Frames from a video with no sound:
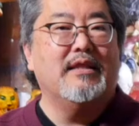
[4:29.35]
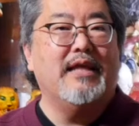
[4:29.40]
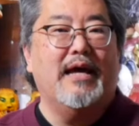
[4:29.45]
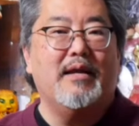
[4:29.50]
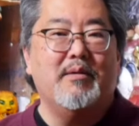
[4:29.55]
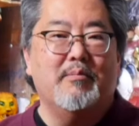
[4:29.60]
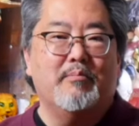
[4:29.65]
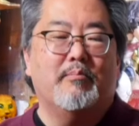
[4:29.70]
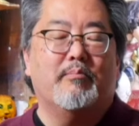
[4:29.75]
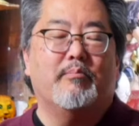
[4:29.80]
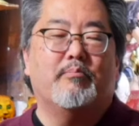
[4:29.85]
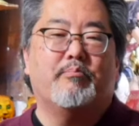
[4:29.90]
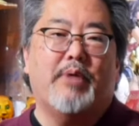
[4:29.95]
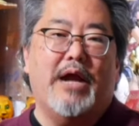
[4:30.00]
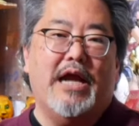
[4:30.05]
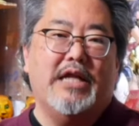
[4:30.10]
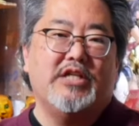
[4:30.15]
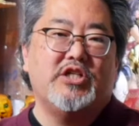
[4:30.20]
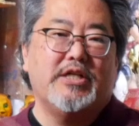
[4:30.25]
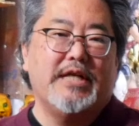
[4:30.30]
Then
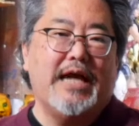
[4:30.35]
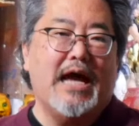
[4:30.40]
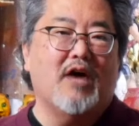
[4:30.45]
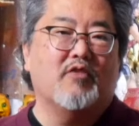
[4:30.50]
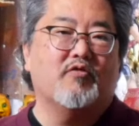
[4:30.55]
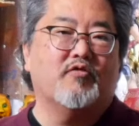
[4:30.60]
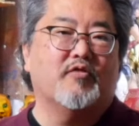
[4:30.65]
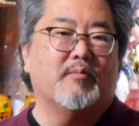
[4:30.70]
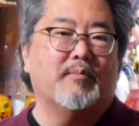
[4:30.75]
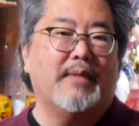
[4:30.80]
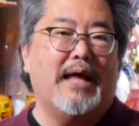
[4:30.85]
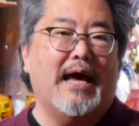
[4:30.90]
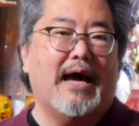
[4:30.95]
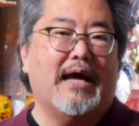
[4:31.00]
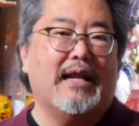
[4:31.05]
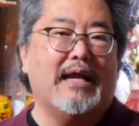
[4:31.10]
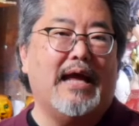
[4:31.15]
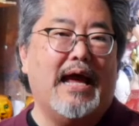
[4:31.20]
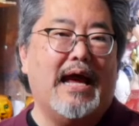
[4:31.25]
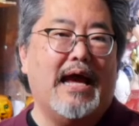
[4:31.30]
branching out from
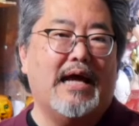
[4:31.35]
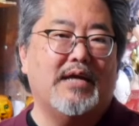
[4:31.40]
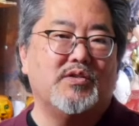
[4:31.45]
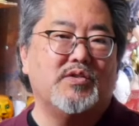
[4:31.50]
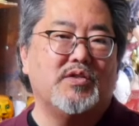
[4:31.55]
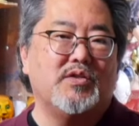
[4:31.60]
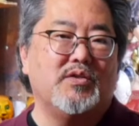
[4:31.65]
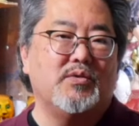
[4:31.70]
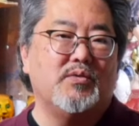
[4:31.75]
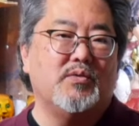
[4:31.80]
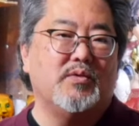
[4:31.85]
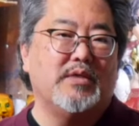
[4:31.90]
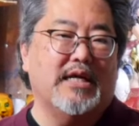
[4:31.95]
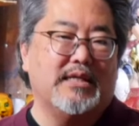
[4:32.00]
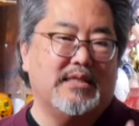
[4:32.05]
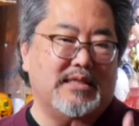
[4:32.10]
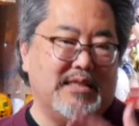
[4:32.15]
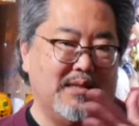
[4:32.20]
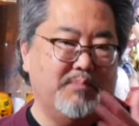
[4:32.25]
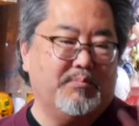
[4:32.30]
that, as you
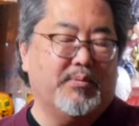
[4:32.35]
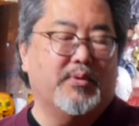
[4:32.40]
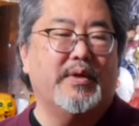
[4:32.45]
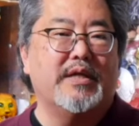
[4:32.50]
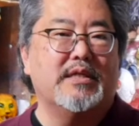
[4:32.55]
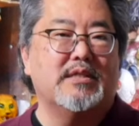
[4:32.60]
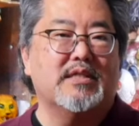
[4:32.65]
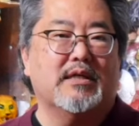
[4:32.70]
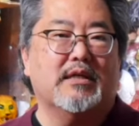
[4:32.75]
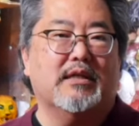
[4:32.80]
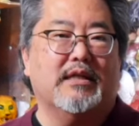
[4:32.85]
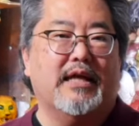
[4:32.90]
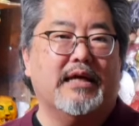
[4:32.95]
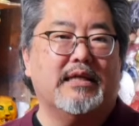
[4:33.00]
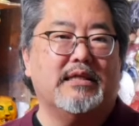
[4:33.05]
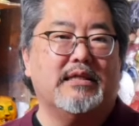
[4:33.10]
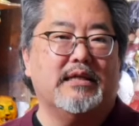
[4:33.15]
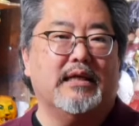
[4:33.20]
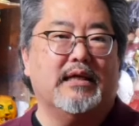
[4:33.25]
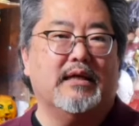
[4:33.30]
get deeper into
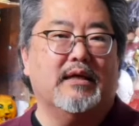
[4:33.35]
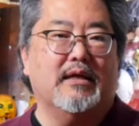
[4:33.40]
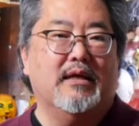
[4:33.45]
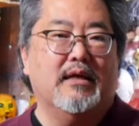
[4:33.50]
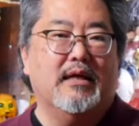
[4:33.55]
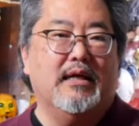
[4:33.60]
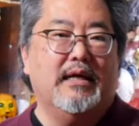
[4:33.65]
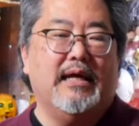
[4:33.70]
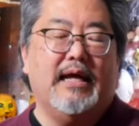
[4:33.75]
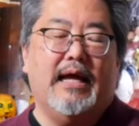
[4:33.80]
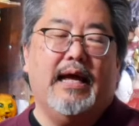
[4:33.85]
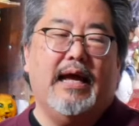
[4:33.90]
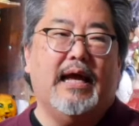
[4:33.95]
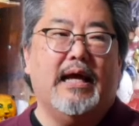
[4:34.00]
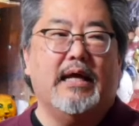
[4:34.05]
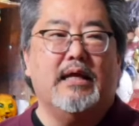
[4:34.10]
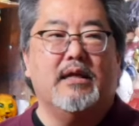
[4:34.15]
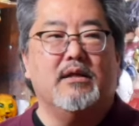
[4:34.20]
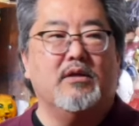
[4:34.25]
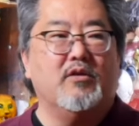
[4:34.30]
collecting
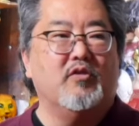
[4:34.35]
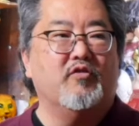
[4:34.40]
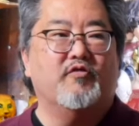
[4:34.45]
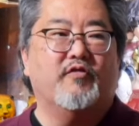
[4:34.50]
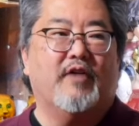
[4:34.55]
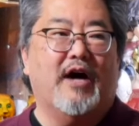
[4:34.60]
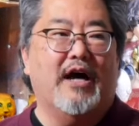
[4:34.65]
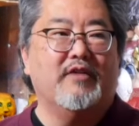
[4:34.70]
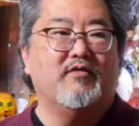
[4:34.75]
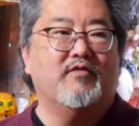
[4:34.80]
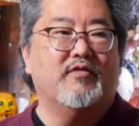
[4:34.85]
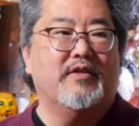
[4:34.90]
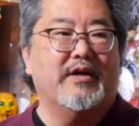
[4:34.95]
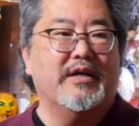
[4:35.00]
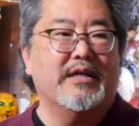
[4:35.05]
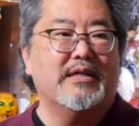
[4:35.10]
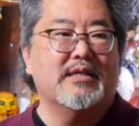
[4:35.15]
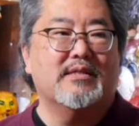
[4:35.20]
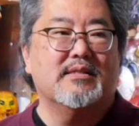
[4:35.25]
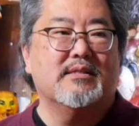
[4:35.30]
and you find
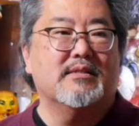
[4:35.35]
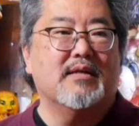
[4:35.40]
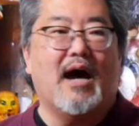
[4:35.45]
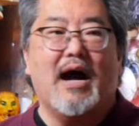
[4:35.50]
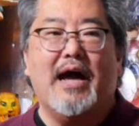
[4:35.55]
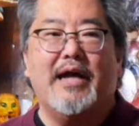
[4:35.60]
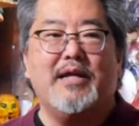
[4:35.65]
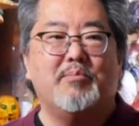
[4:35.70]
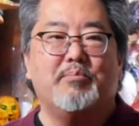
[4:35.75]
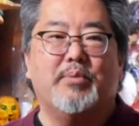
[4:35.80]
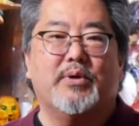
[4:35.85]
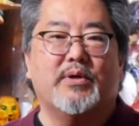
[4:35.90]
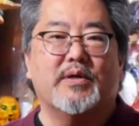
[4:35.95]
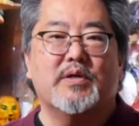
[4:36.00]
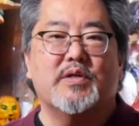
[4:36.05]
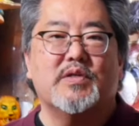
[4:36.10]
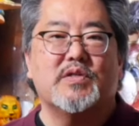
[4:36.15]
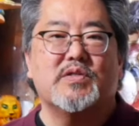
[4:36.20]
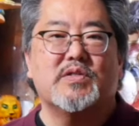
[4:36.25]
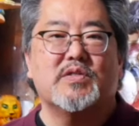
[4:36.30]
various
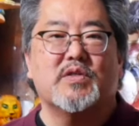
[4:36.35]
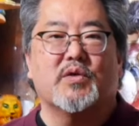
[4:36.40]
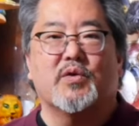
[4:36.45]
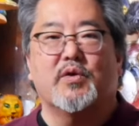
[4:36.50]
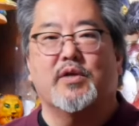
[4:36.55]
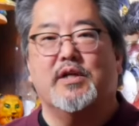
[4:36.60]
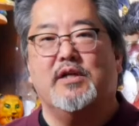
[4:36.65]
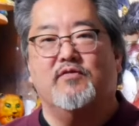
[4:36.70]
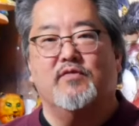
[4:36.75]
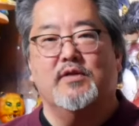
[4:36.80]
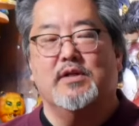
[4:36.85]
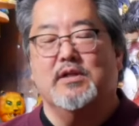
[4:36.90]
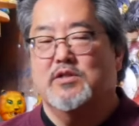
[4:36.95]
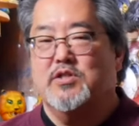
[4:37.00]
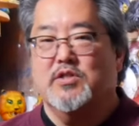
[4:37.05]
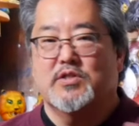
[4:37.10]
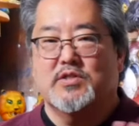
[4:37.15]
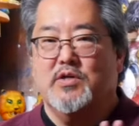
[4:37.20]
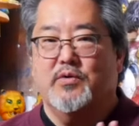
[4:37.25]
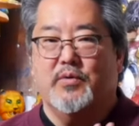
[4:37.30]
guidebooks or even
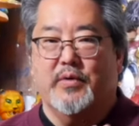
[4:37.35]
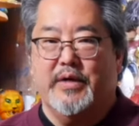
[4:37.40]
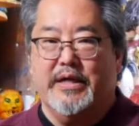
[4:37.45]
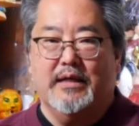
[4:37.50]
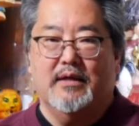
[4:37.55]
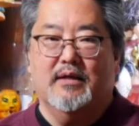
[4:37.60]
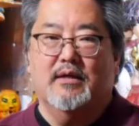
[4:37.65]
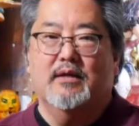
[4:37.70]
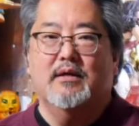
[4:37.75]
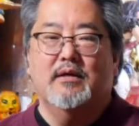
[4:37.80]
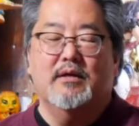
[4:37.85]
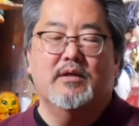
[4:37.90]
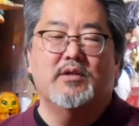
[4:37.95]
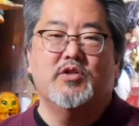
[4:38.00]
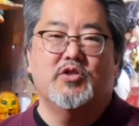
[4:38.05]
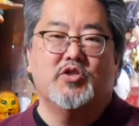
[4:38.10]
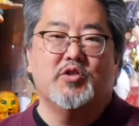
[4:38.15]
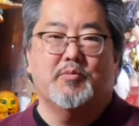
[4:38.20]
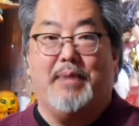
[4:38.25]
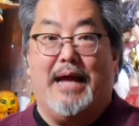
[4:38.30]
just going
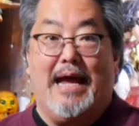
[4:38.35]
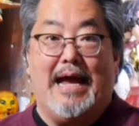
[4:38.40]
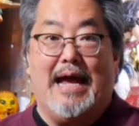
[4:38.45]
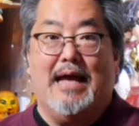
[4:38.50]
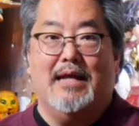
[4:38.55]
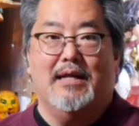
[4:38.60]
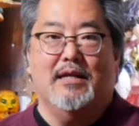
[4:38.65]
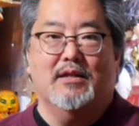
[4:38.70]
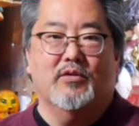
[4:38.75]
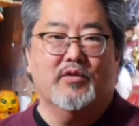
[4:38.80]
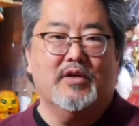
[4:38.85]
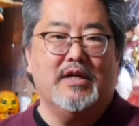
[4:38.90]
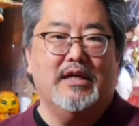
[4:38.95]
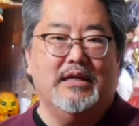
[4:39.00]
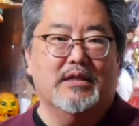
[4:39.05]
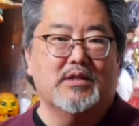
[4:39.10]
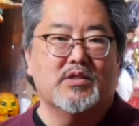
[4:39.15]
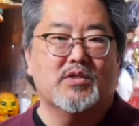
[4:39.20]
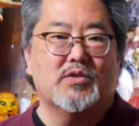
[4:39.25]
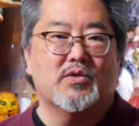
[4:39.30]
to Japan and looking
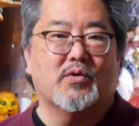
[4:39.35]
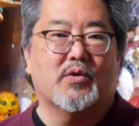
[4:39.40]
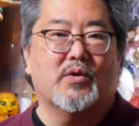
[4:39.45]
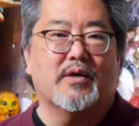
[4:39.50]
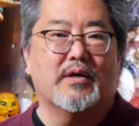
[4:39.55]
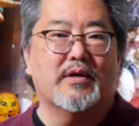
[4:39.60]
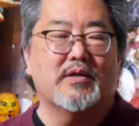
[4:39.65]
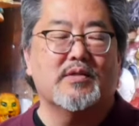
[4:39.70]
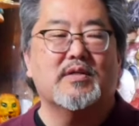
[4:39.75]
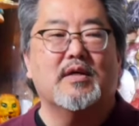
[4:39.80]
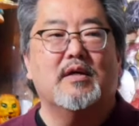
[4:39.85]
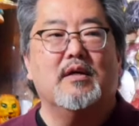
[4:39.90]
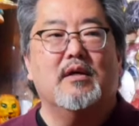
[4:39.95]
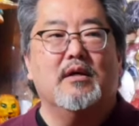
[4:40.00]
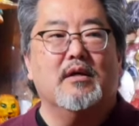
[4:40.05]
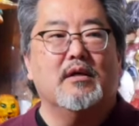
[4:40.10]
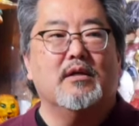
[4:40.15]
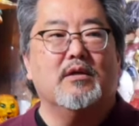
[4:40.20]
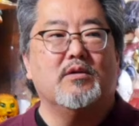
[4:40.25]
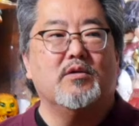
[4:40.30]
in stores,
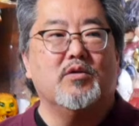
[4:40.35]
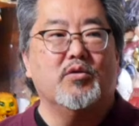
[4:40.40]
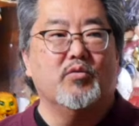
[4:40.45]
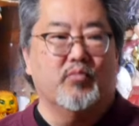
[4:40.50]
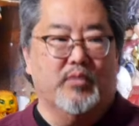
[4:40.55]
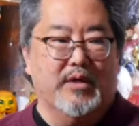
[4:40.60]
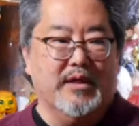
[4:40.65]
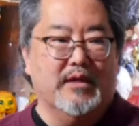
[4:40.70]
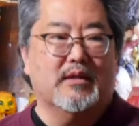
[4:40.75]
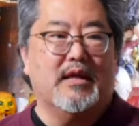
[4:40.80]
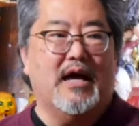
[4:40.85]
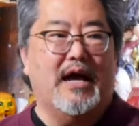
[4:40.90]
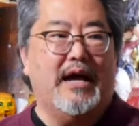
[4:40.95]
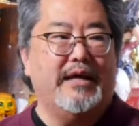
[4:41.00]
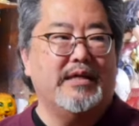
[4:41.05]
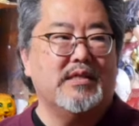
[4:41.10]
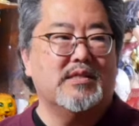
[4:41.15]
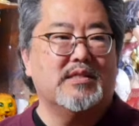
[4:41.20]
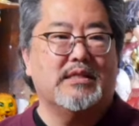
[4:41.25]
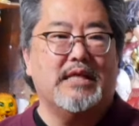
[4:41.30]
you
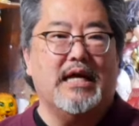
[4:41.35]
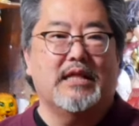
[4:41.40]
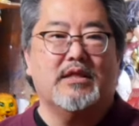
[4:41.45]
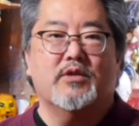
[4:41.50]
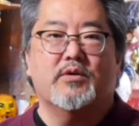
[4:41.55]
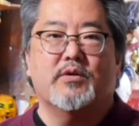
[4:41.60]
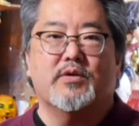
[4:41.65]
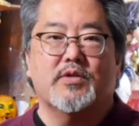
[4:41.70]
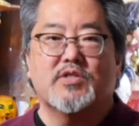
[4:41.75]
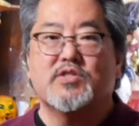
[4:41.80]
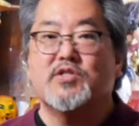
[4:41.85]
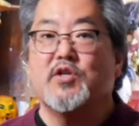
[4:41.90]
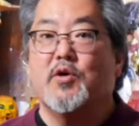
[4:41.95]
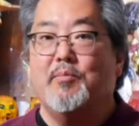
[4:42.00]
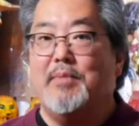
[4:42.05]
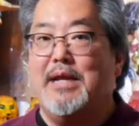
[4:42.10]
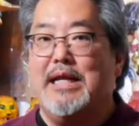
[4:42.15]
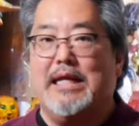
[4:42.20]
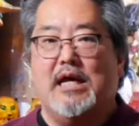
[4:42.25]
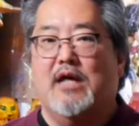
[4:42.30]
realize that there are so
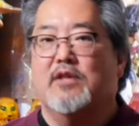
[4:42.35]
many